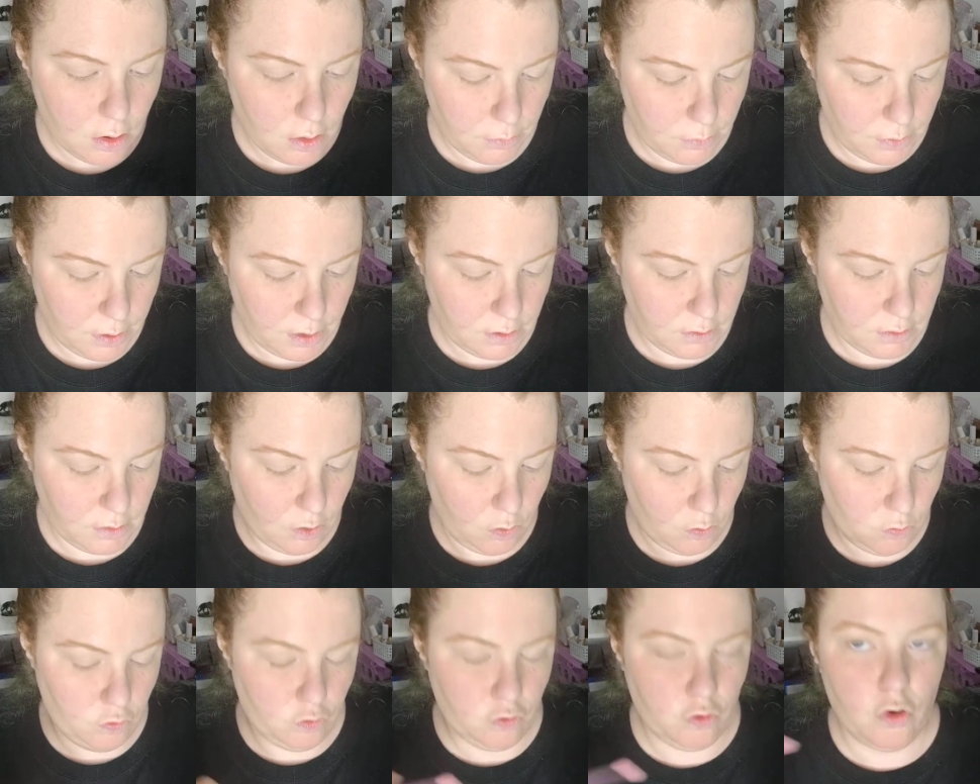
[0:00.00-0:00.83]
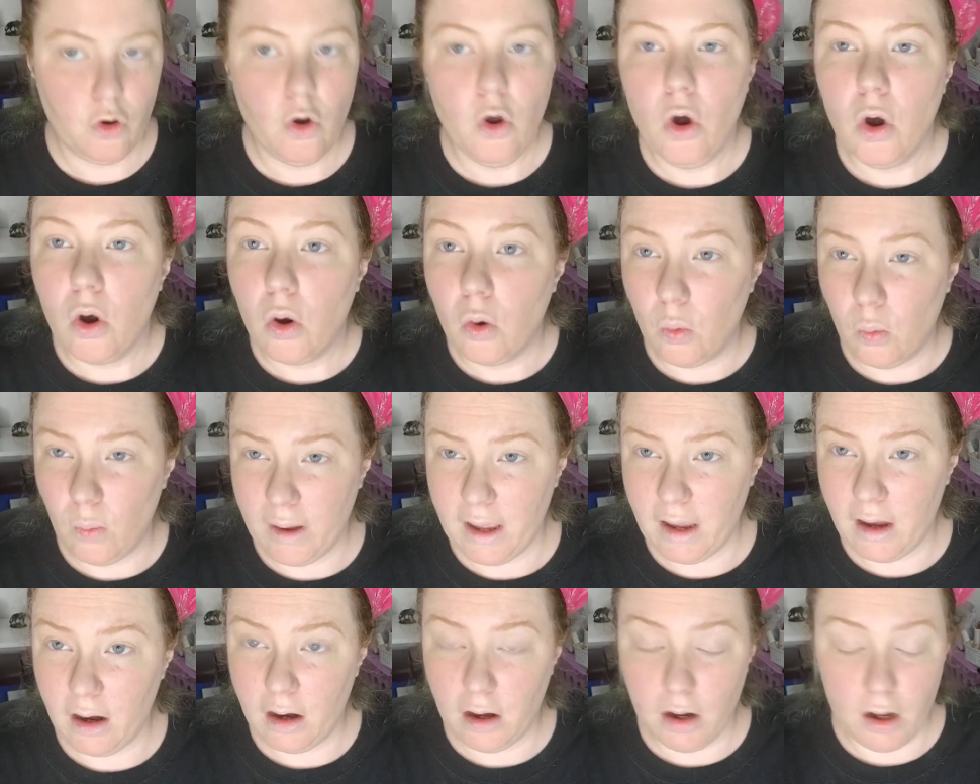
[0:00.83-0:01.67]
Because he owns her.
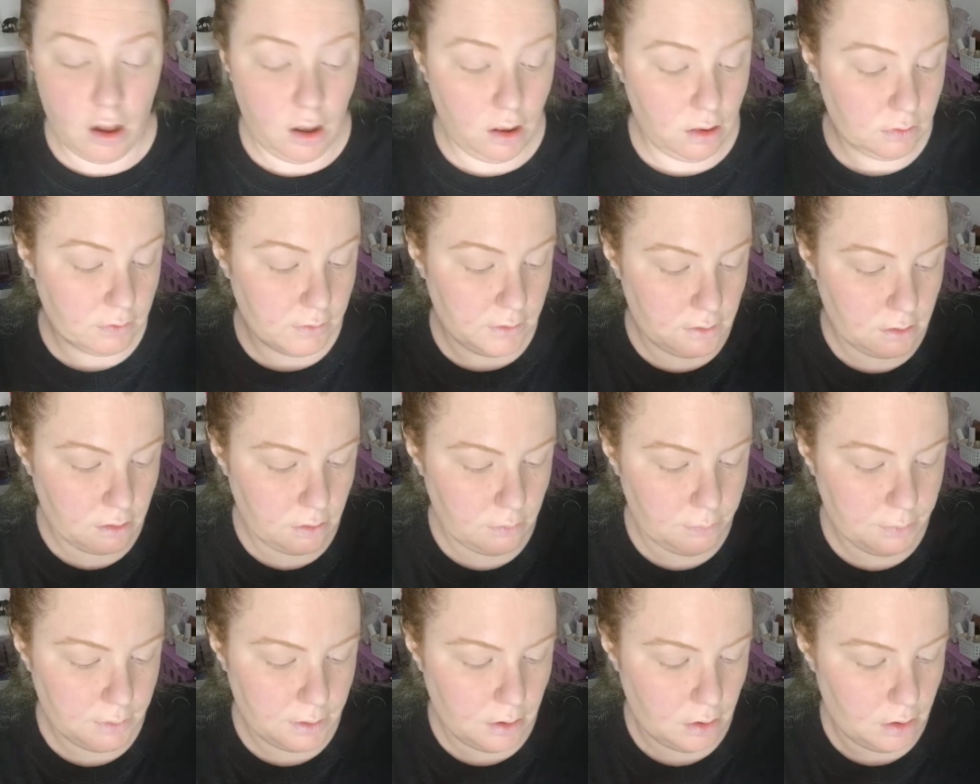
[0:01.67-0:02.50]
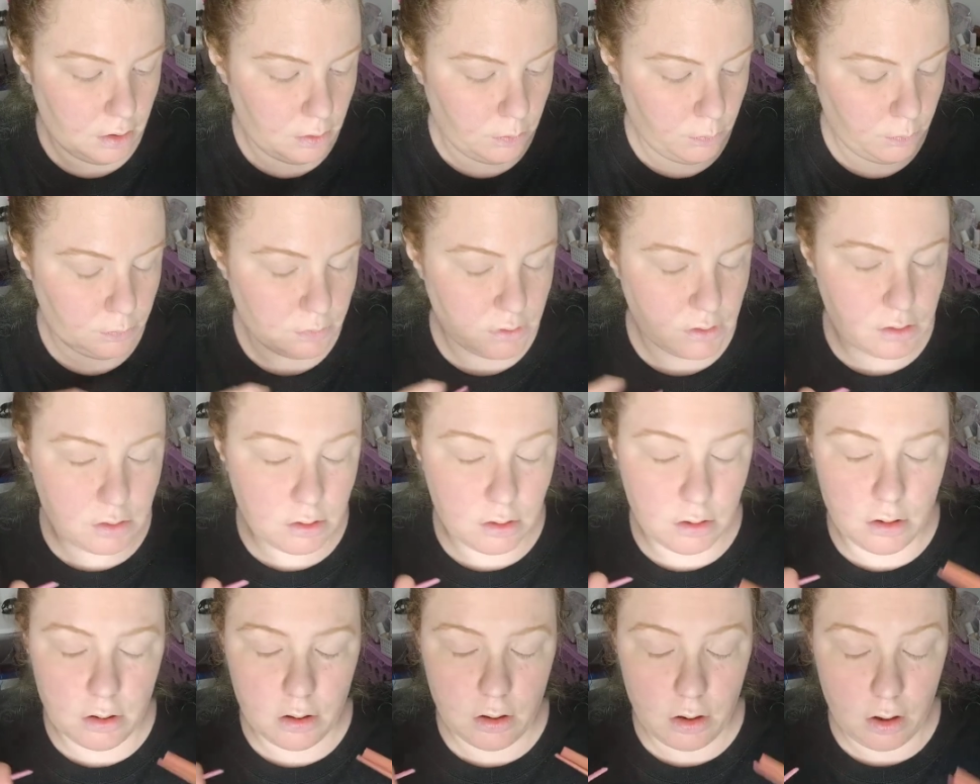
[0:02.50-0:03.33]
Where Linda becomes
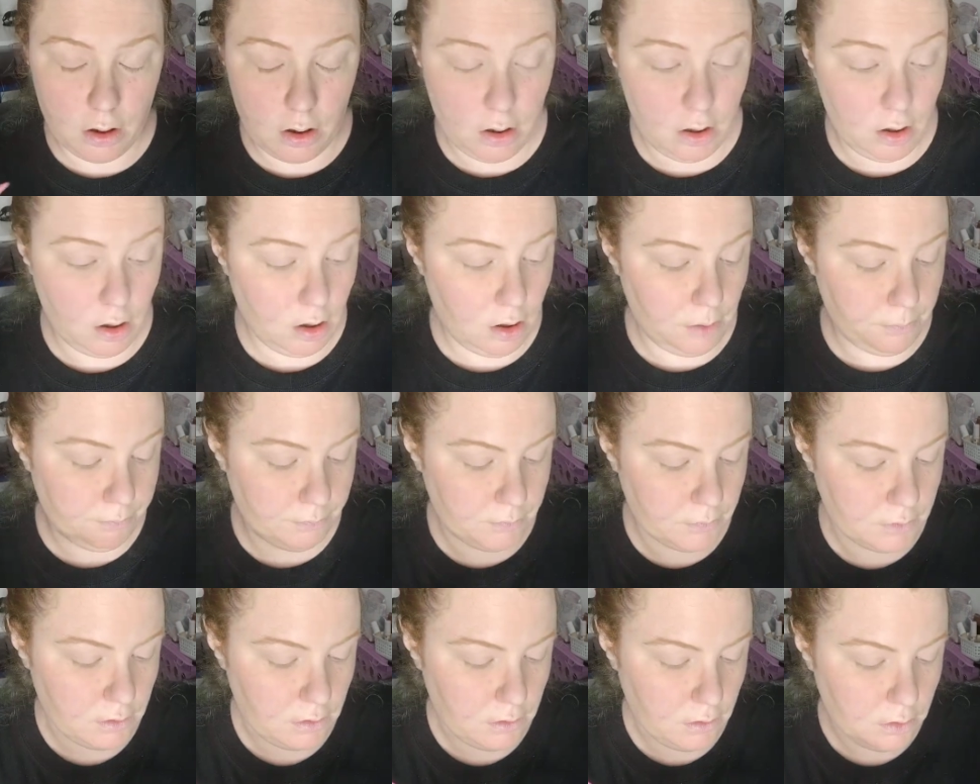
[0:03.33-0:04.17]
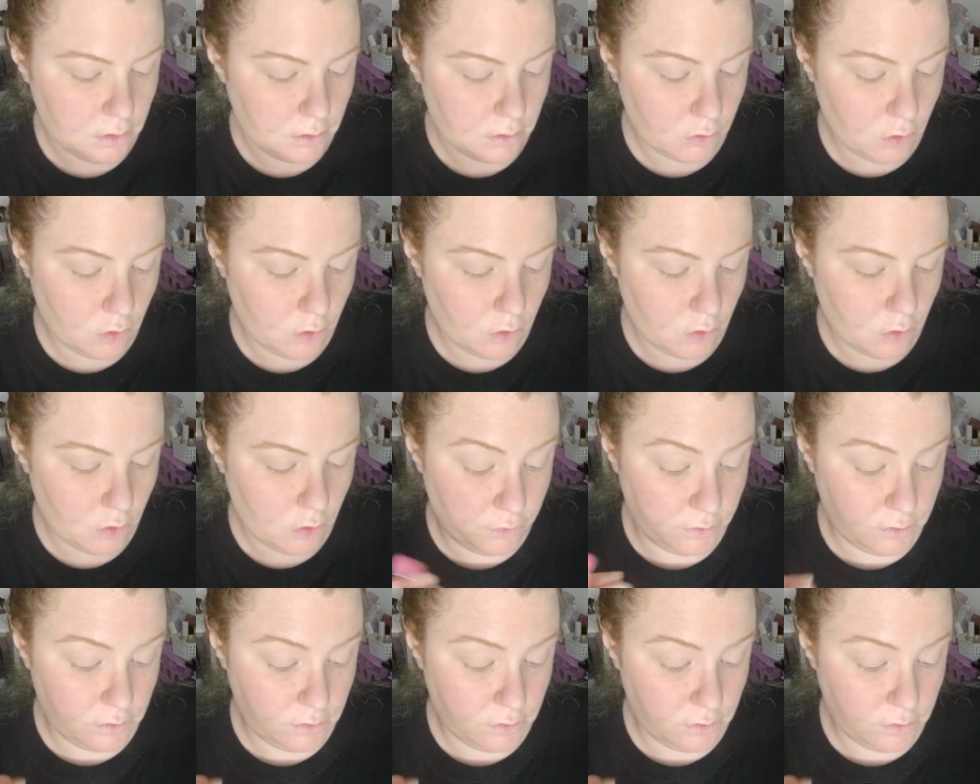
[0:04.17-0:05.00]
Dr.
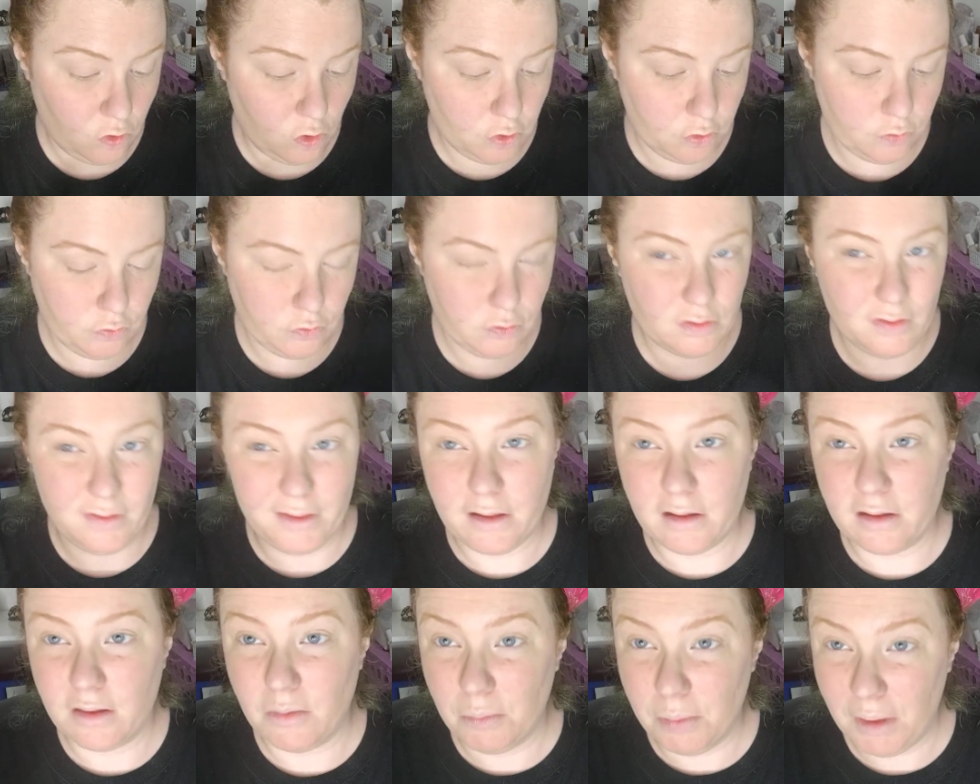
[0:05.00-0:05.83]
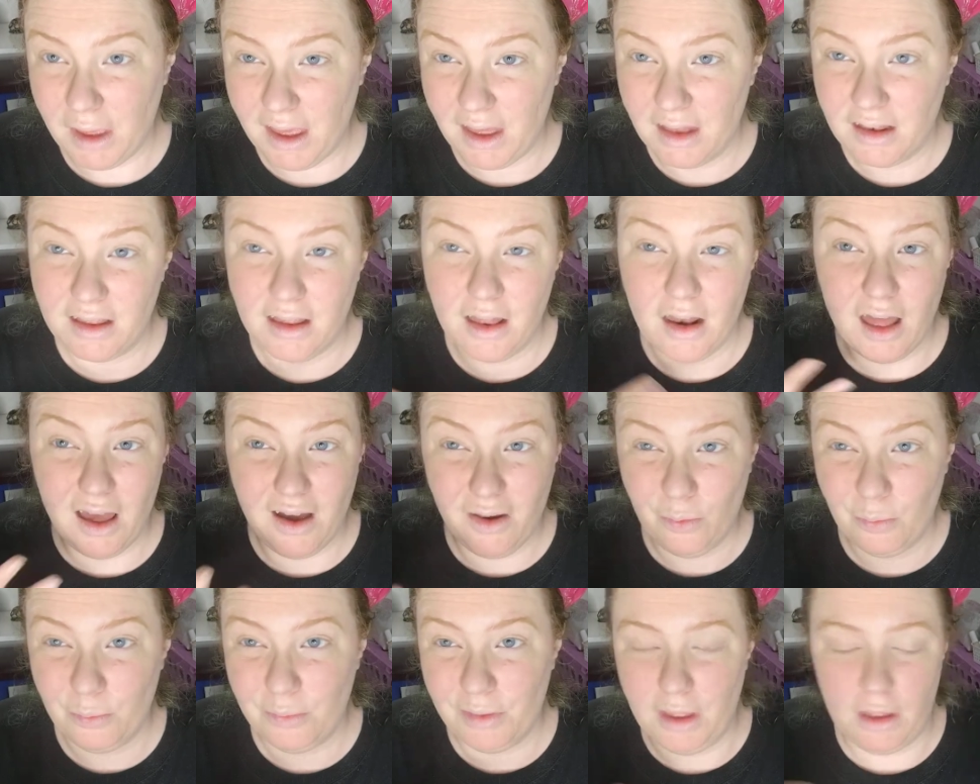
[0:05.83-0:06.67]
Flint's daughter's, like, companion,
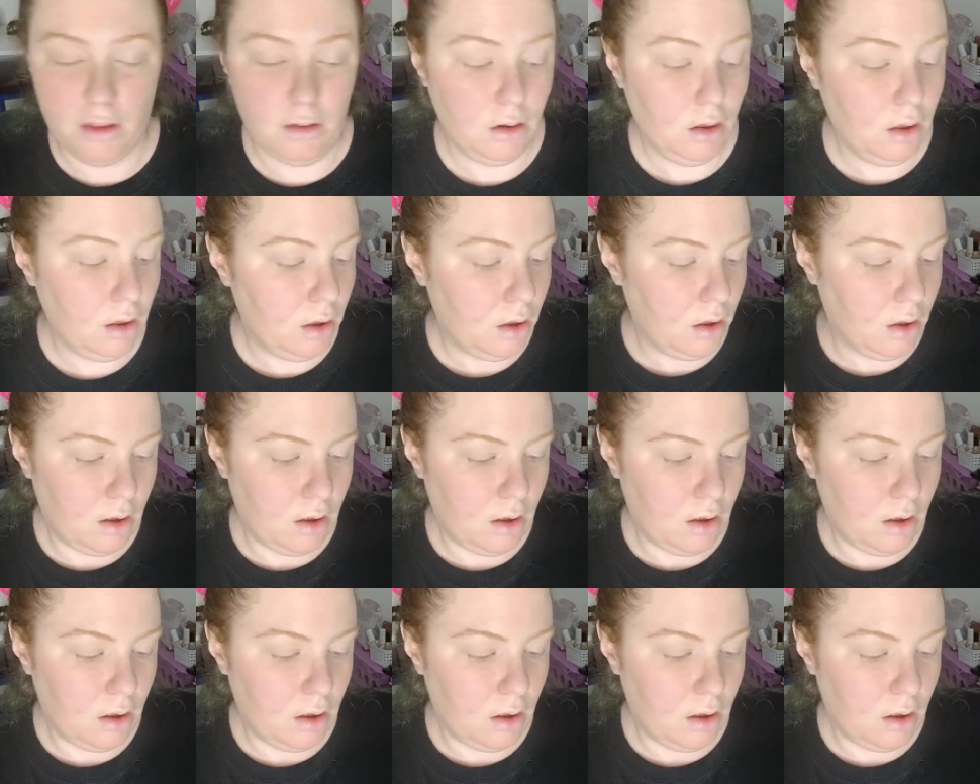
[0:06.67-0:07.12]
helpmate.